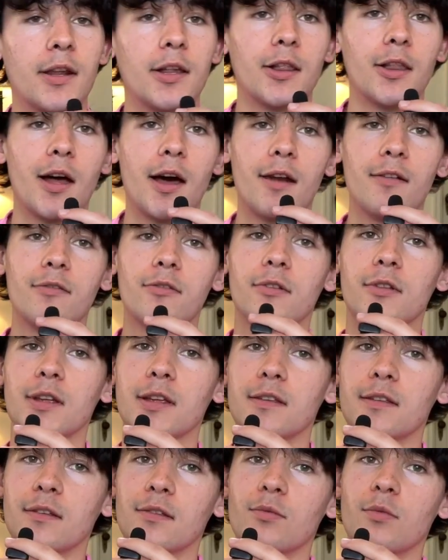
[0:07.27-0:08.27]
a lot of
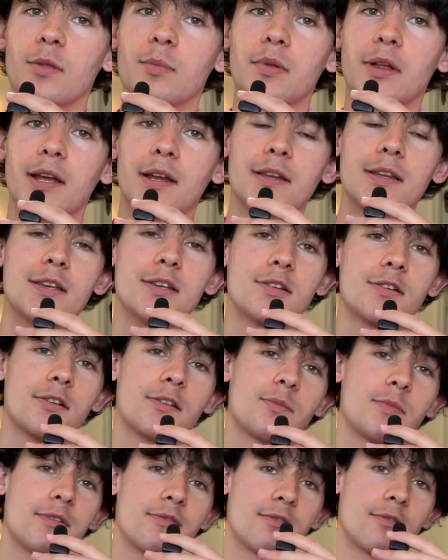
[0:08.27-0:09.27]
releases with blank t-shirts
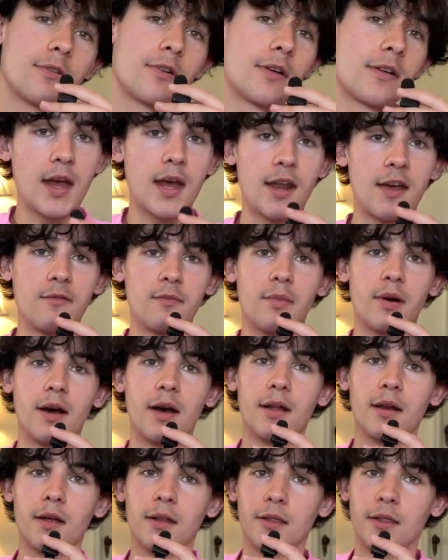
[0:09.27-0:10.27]
before, and I've
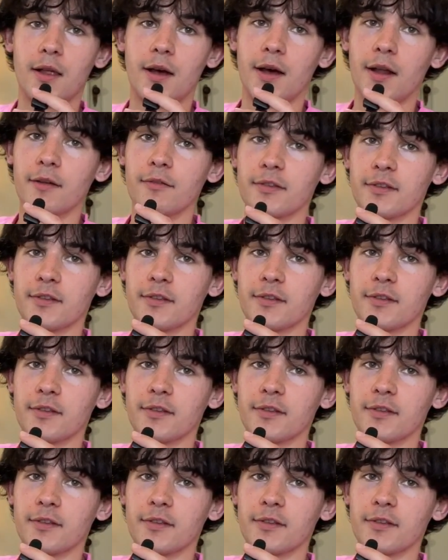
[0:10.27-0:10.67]
bought a lot of